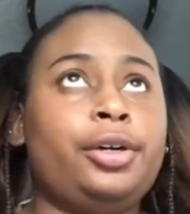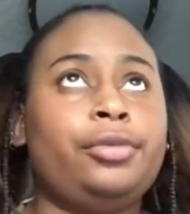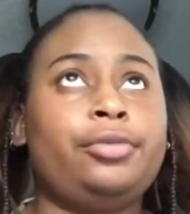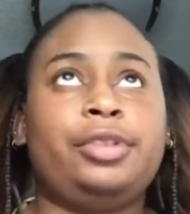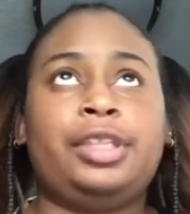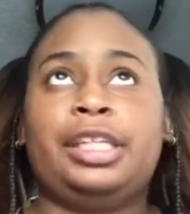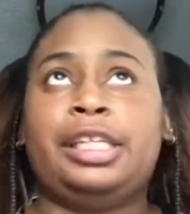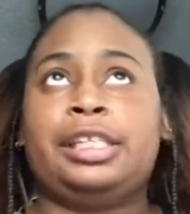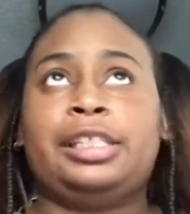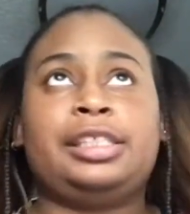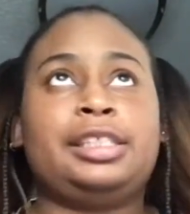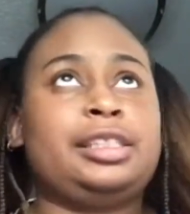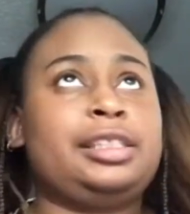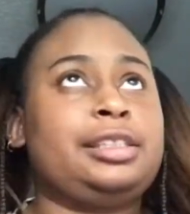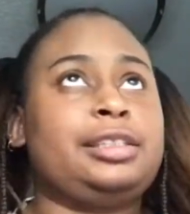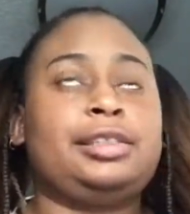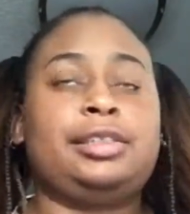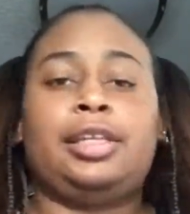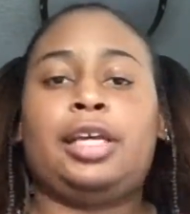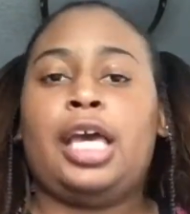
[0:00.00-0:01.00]

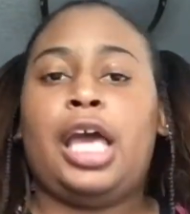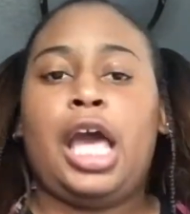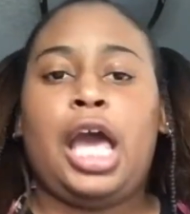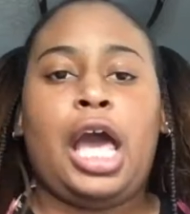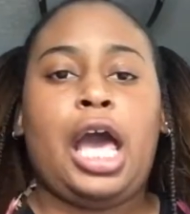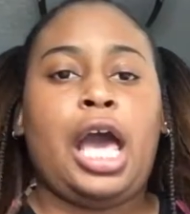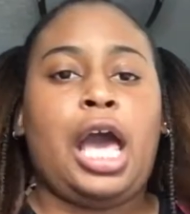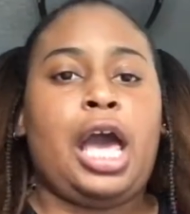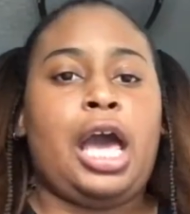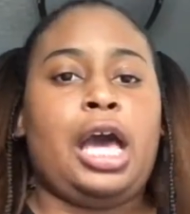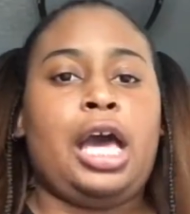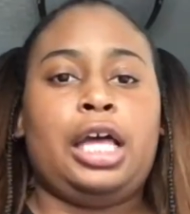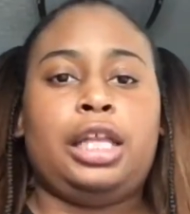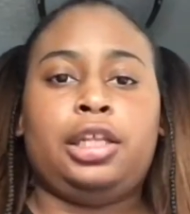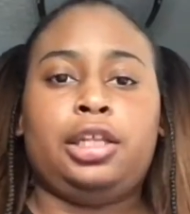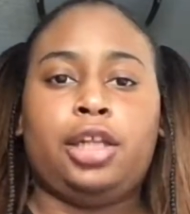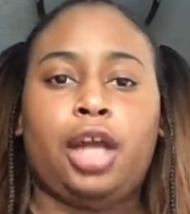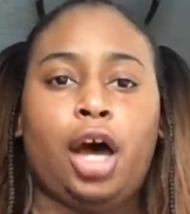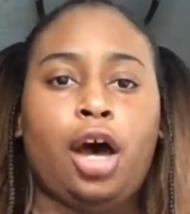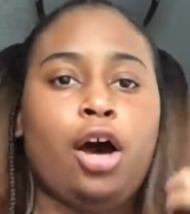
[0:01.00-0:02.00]
this
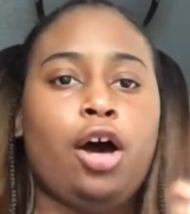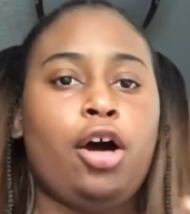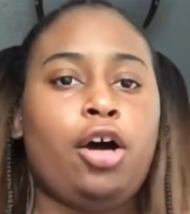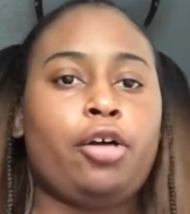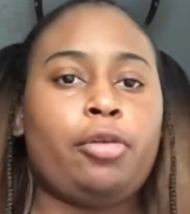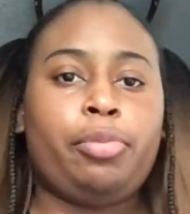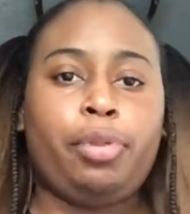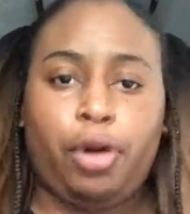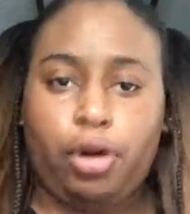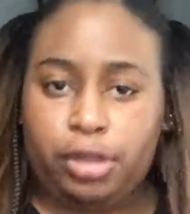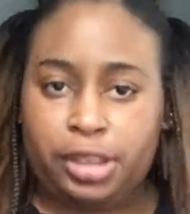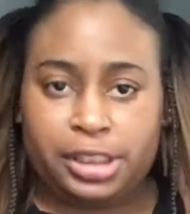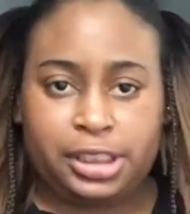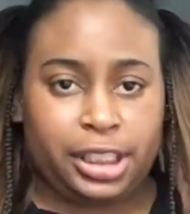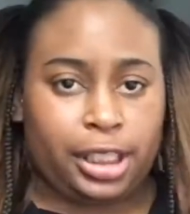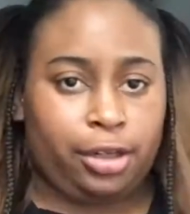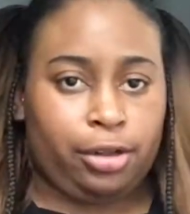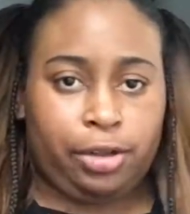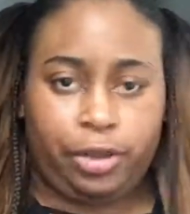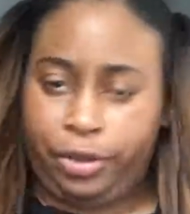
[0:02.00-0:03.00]
long
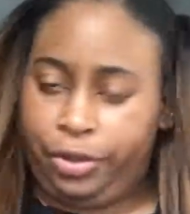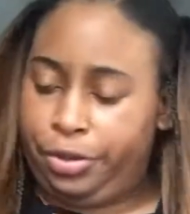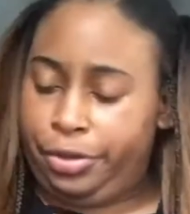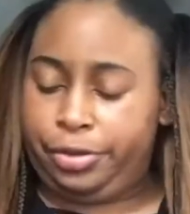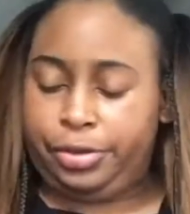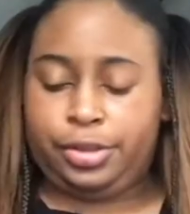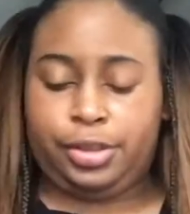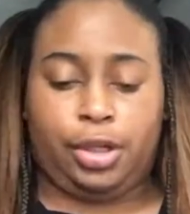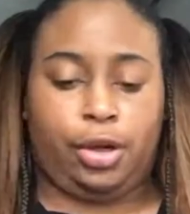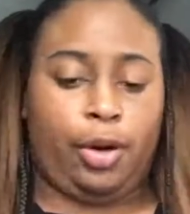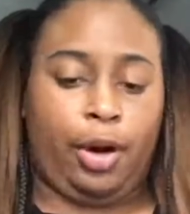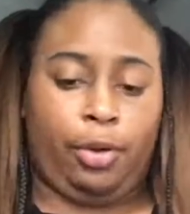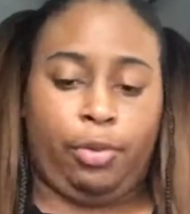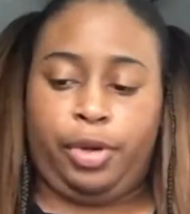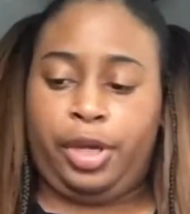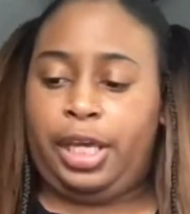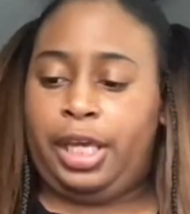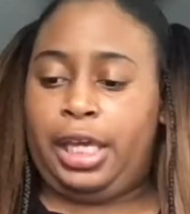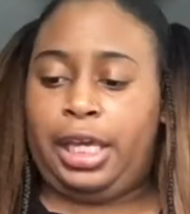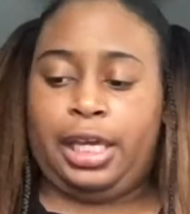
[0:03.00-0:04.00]
ponytail look. So I
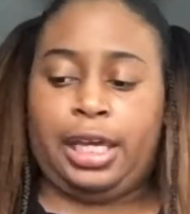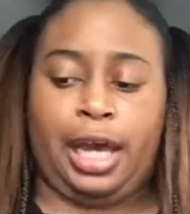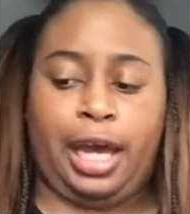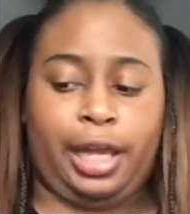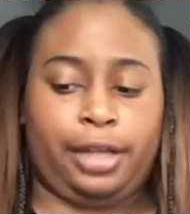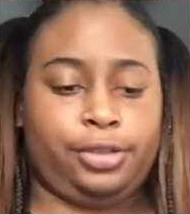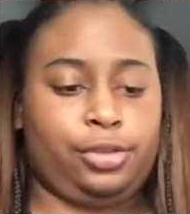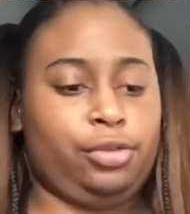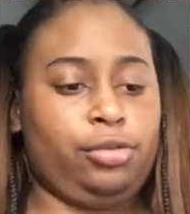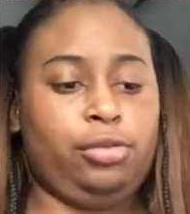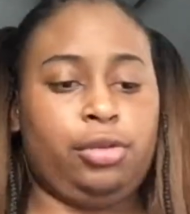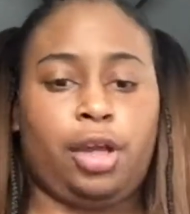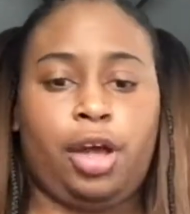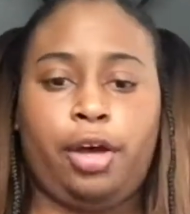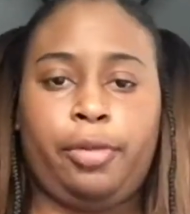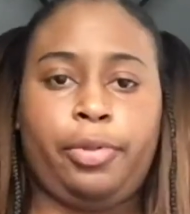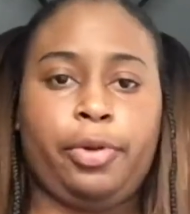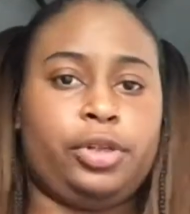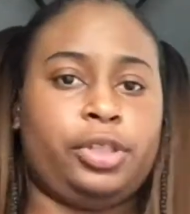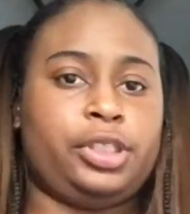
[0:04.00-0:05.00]
went and got two
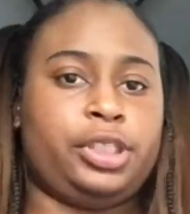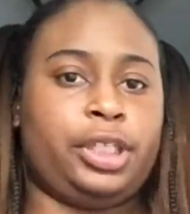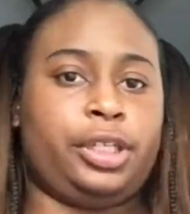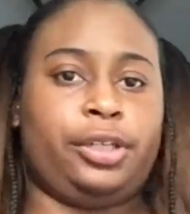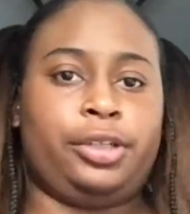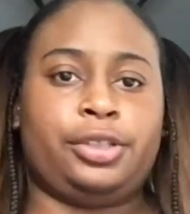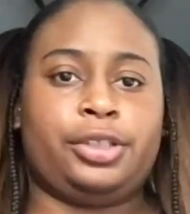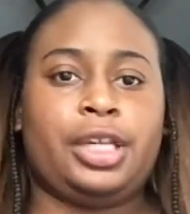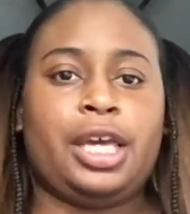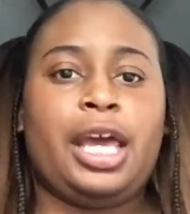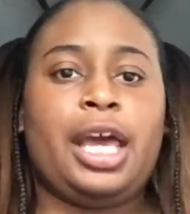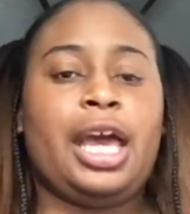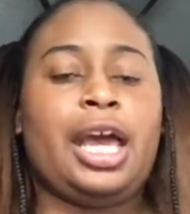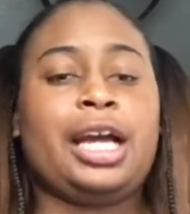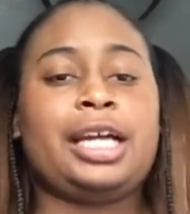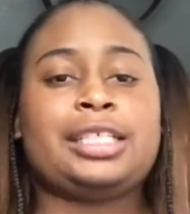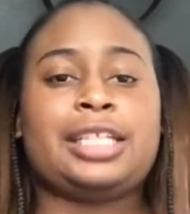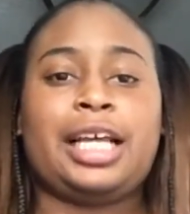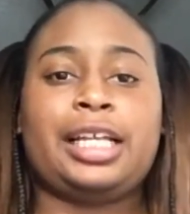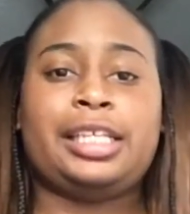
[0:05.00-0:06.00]
long ponytails
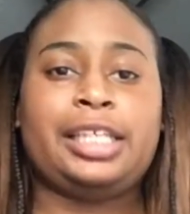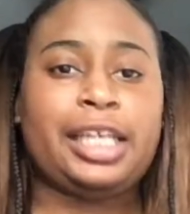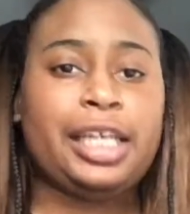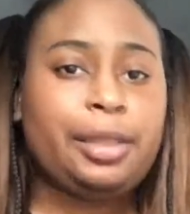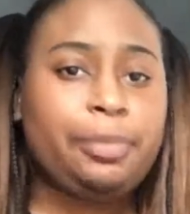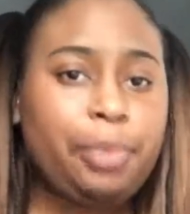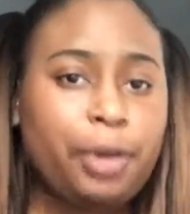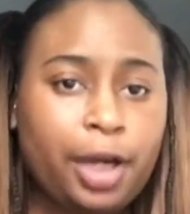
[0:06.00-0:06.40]
because I did